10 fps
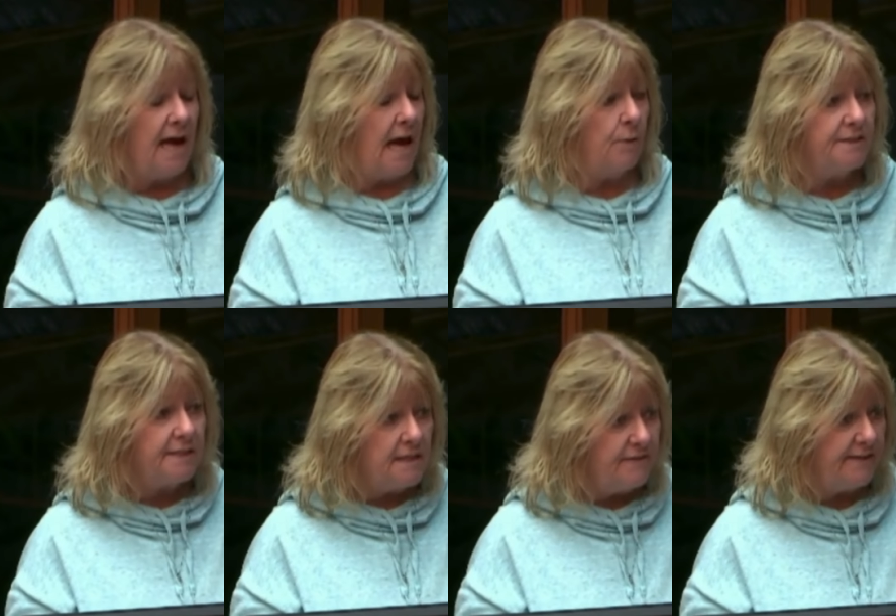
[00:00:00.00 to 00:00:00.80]
I was
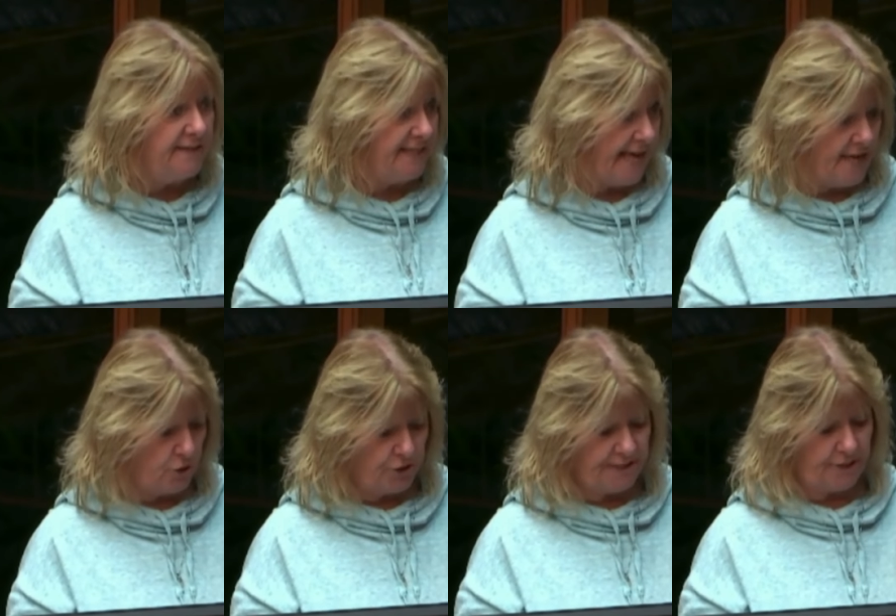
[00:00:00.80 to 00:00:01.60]
leaving the
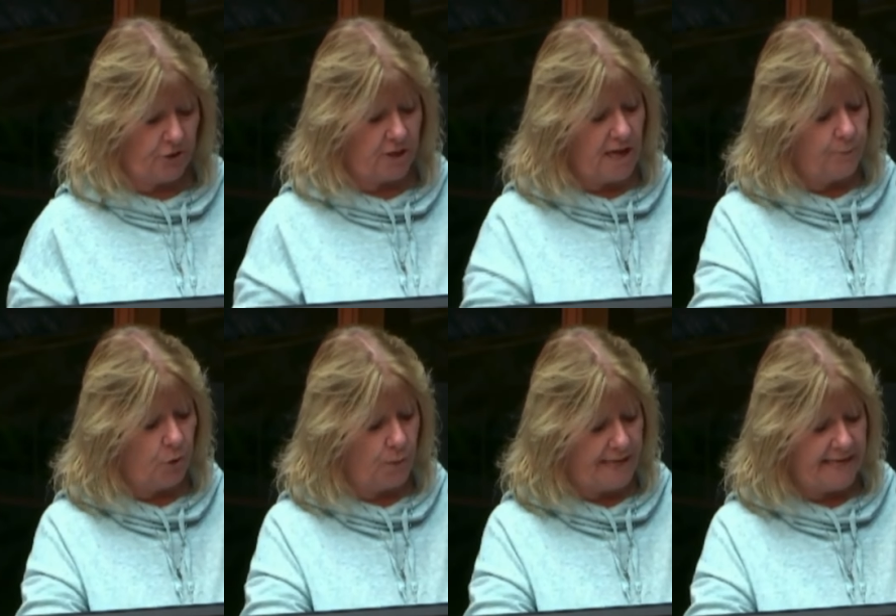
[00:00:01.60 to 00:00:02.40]
Tanger Center a
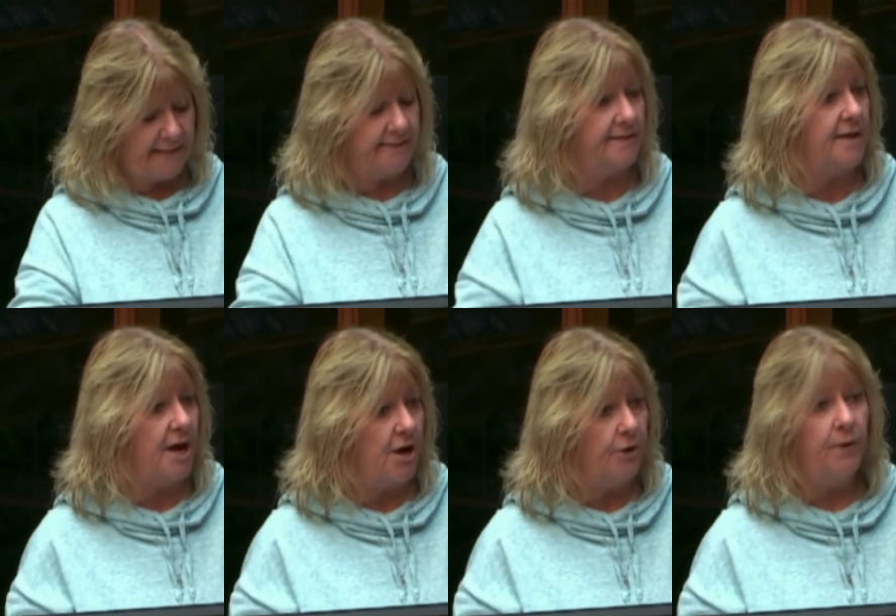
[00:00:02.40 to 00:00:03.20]
couple weekends
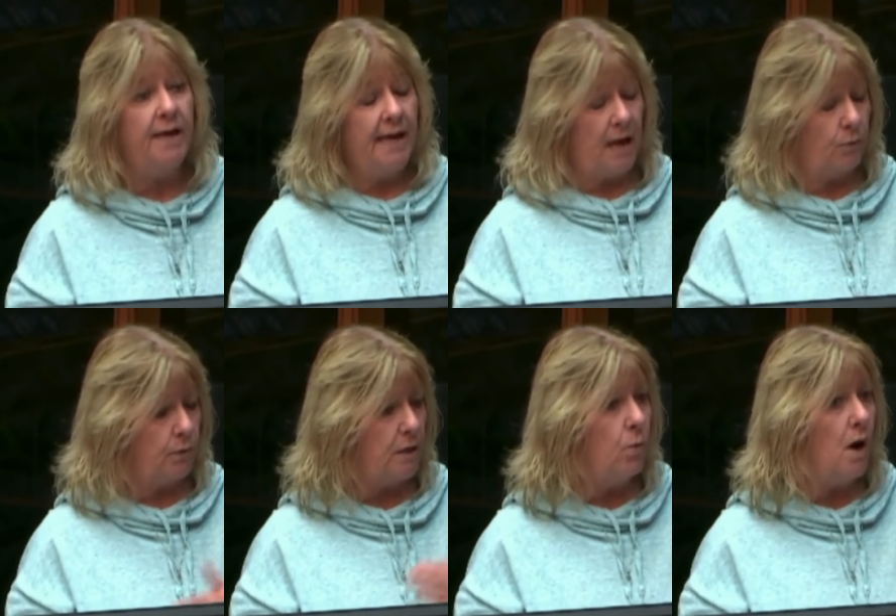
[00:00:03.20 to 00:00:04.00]
ago, and when
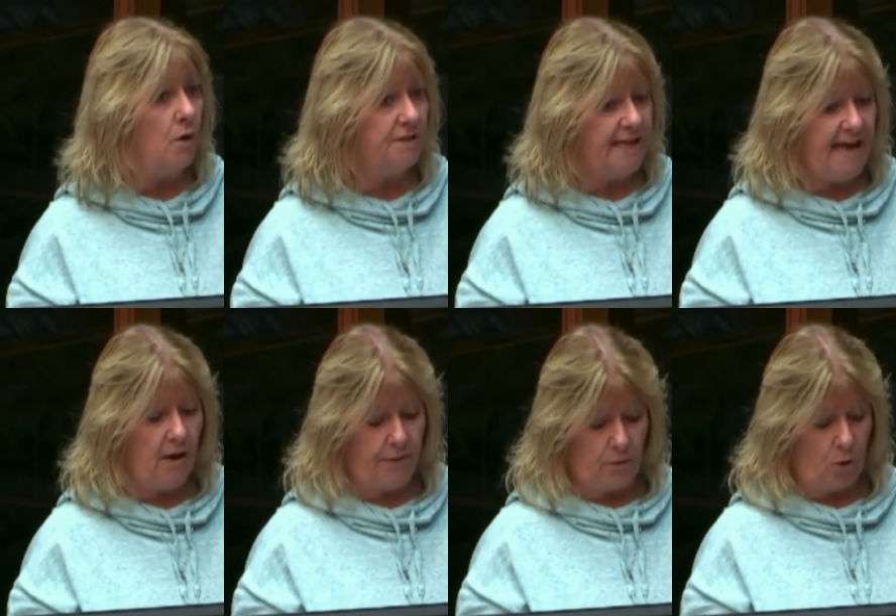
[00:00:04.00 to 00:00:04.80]
we walked out, there